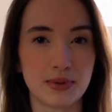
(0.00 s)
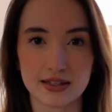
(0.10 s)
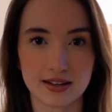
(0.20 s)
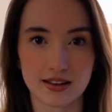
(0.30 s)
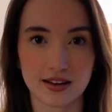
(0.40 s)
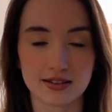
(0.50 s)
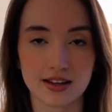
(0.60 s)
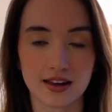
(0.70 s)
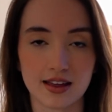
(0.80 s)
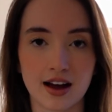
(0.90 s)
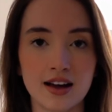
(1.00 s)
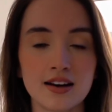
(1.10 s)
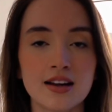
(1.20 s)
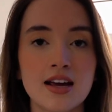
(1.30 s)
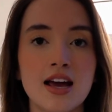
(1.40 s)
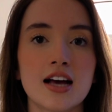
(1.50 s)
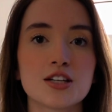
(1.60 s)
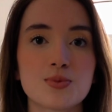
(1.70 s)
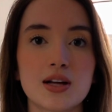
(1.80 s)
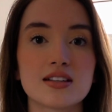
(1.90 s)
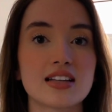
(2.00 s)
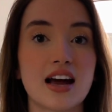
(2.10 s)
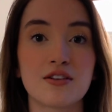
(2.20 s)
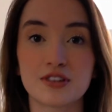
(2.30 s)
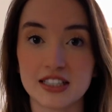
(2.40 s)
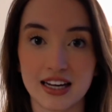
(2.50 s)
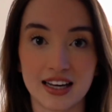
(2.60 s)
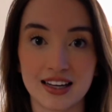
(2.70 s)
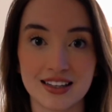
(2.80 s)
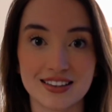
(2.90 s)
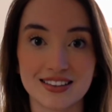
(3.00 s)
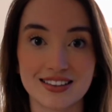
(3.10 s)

basic things like that, as well as every day